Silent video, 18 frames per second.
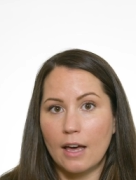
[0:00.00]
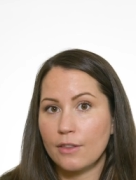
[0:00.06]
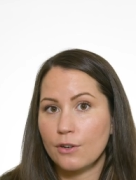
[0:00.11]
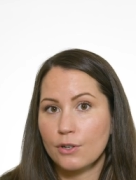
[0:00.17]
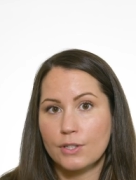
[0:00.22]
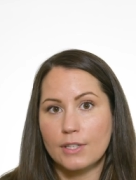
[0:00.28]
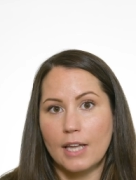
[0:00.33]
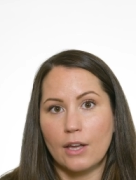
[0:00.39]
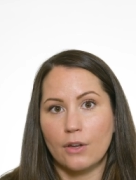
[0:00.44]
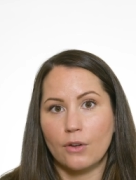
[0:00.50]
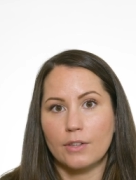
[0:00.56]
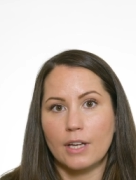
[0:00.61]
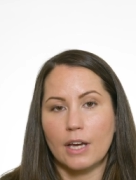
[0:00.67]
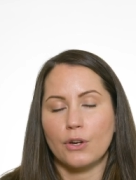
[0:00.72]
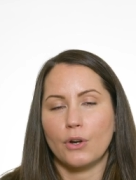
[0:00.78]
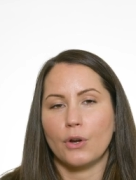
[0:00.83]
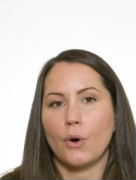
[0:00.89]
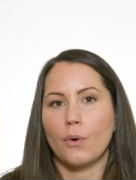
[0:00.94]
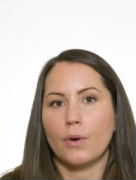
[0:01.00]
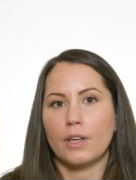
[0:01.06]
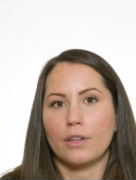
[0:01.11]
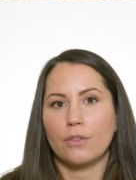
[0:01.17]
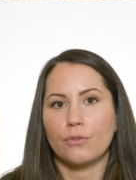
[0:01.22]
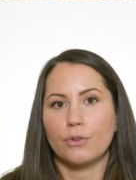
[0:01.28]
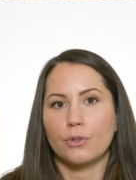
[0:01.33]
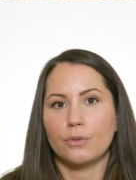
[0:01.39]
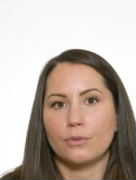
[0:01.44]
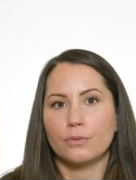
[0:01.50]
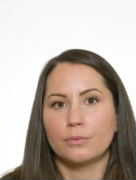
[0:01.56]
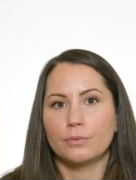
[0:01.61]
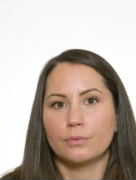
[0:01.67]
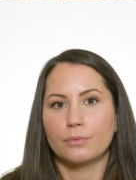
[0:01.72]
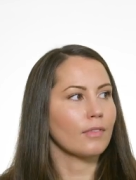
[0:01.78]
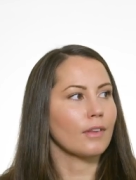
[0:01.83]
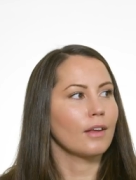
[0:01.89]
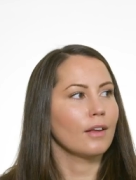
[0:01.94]
other cycle that you're going through.
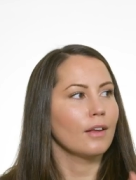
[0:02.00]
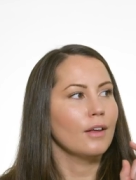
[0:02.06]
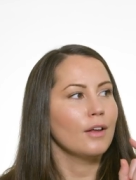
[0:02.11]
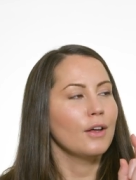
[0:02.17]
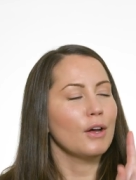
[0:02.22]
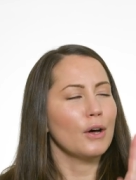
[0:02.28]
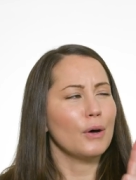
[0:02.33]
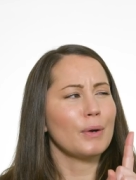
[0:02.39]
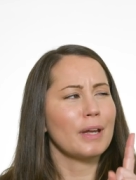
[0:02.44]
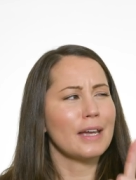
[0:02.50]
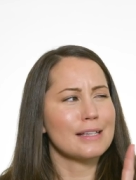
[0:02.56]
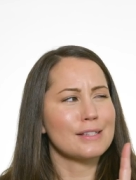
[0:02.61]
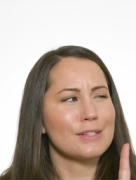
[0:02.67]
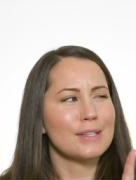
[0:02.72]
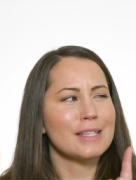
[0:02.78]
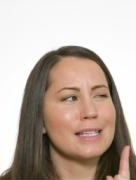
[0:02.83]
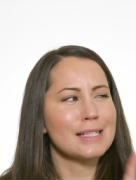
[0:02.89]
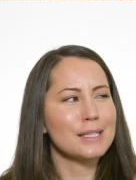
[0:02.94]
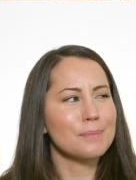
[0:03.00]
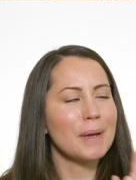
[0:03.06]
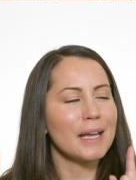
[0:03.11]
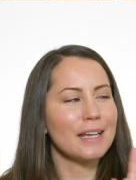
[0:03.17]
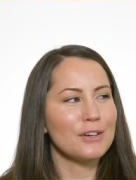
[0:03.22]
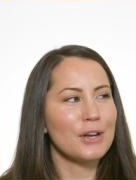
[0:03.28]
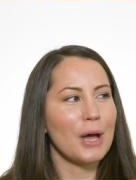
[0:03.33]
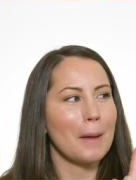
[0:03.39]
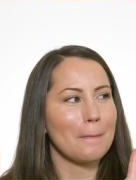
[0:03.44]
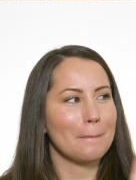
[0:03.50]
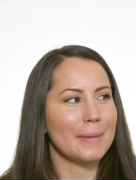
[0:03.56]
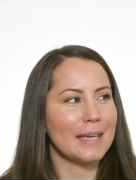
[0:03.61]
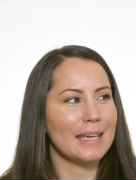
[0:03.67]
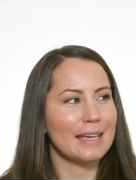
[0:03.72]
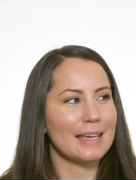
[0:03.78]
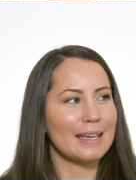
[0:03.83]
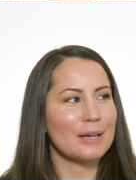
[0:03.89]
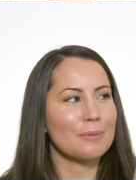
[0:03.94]
Okay, so this might not
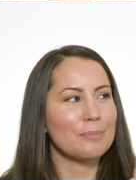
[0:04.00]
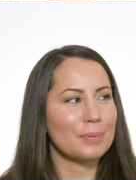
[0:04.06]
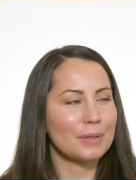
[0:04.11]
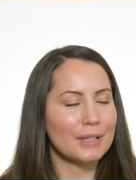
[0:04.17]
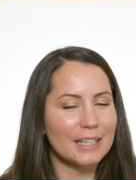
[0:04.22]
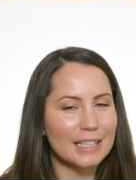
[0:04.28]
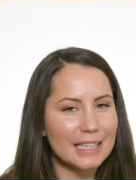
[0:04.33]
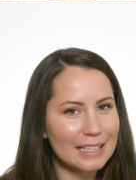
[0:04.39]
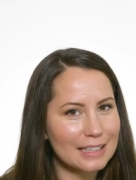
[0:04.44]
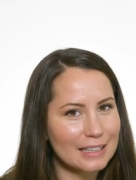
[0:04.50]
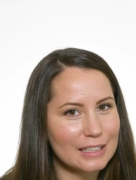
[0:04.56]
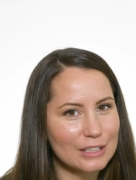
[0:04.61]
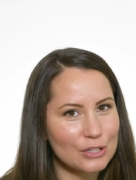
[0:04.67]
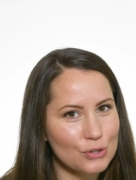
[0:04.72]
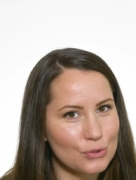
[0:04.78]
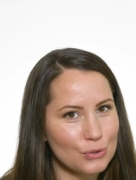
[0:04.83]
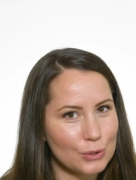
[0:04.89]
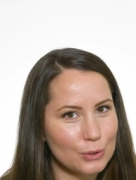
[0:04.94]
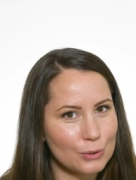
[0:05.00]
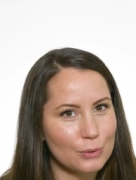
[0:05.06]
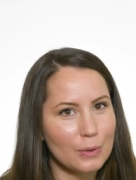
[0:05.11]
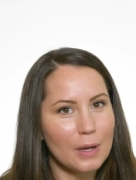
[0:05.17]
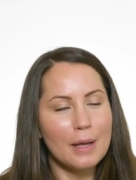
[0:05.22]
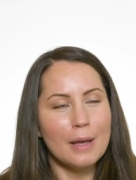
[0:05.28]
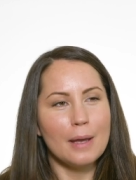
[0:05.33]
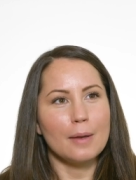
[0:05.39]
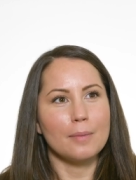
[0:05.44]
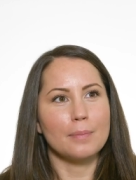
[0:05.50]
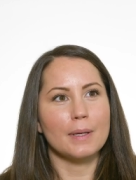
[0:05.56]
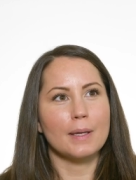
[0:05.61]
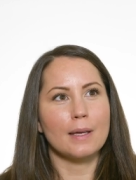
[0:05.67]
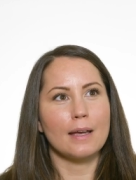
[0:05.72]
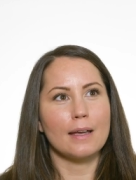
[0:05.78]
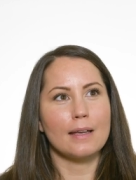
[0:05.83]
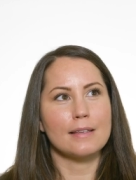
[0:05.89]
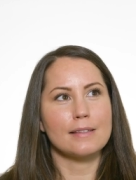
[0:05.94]
be completely true
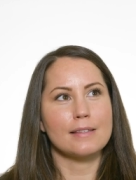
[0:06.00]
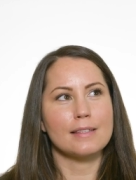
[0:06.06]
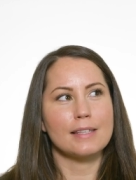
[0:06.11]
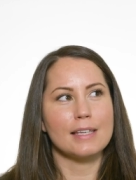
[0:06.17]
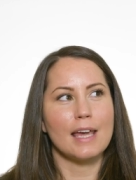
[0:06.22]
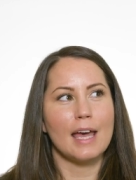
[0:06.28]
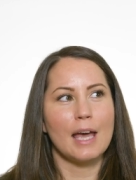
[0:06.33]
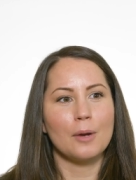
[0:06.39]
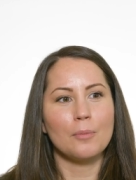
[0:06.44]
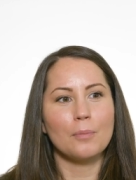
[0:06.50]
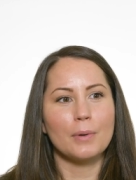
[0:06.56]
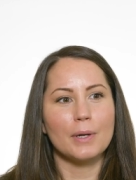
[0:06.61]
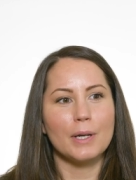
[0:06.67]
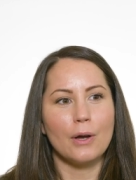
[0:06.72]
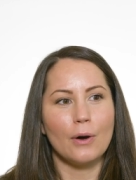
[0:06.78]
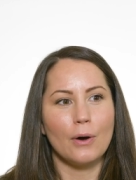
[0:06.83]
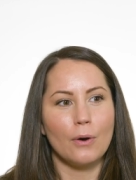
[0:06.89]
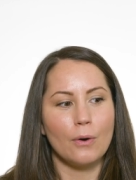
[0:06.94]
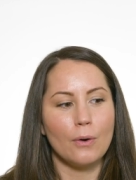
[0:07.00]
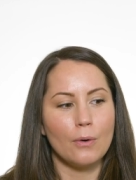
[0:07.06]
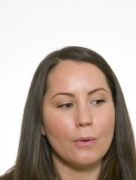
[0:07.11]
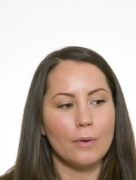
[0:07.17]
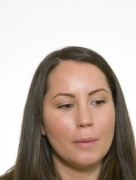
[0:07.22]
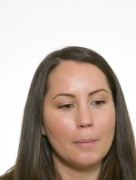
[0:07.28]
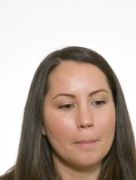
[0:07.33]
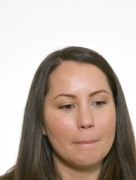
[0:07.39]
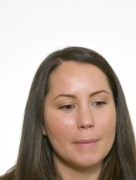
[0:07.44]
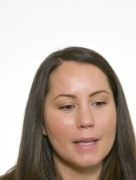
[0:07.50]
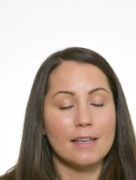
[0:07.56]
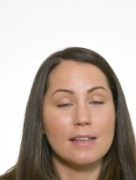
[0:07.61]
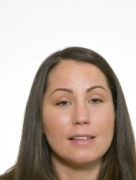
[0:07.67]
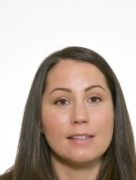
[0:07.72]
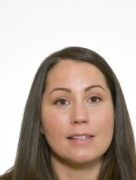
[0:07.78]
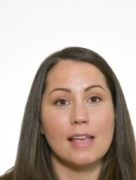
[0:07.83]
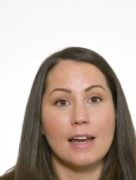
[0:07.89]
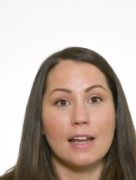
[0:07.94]
because the embryo
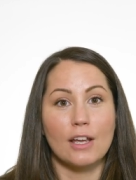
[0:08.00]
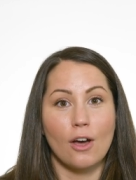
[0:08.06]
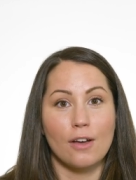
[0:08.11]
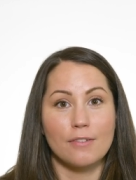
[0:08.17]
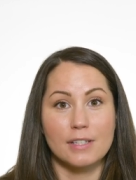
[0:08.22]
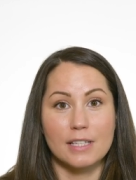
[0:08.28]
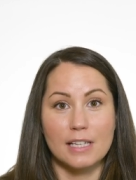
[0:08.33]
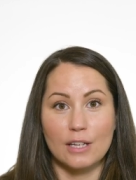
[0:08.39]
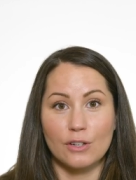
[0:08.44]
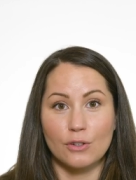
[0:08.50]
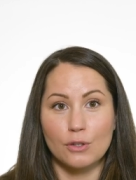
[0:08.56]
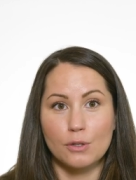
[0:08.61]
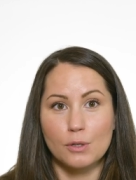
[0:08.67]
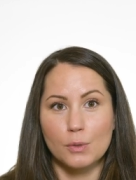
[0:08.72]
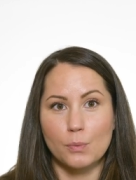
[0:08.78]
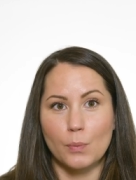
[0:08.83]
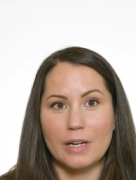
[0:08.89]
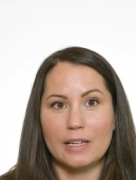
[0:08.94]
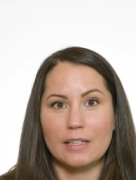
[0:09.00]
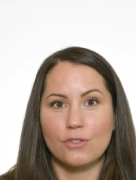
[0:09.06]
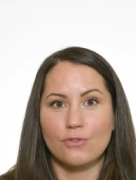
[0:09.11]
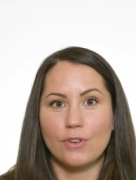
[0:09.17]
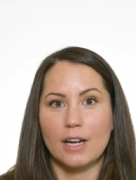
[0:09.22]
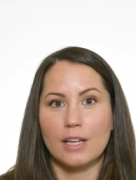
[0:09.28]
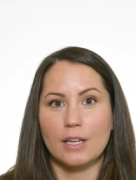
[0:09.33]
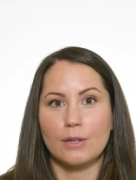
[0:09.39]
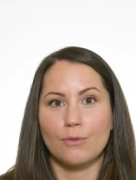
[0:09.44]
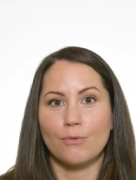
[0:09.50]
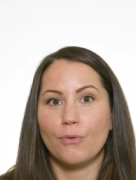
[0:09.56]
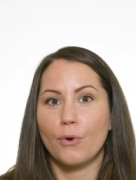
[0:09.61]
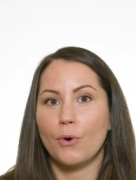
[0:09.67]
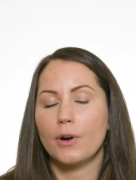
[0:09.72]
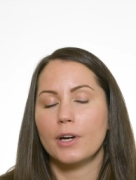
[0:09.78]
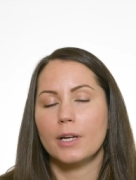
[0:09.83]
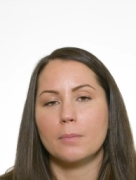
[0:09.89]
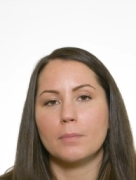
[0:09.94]
is sending off signals when it's ready
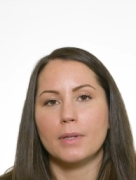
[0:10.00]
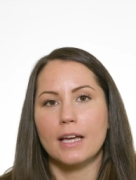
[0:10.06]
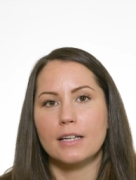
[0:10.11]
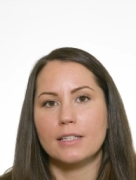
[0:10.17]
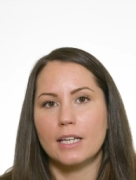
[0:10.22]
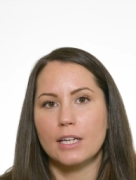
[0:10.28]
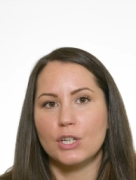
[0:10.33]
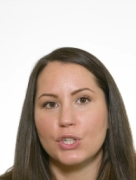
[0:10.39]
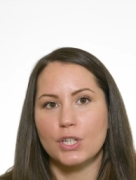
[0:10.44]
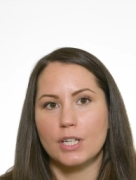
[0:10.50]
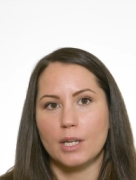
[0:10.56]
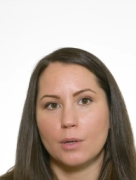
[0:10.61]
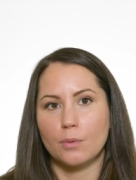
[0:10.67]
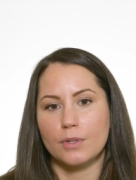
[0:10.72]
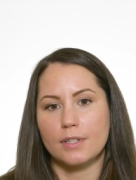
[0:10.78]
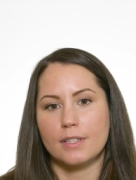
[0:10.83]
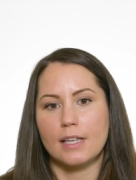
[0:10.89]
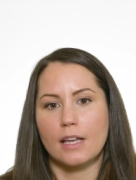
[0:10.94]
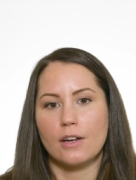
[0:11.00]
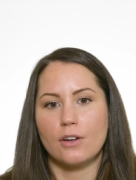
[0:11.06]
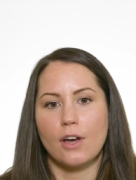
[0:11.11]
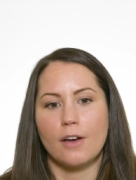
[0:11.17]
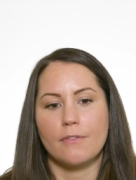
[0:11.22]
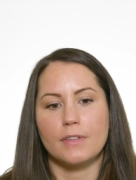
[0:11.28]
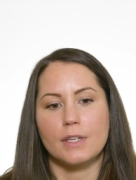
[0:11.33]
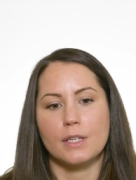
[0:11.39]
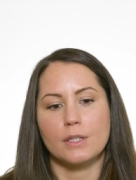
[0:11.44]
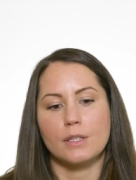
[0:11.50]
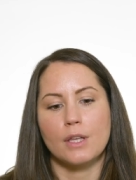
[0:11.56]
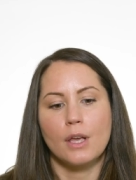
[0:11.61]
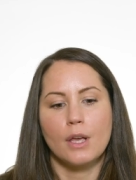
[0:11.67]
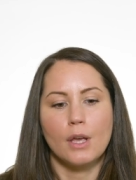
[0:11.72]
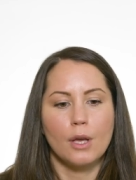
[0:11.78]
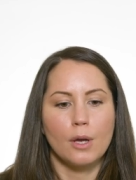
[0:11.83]
for implantation. It will send off these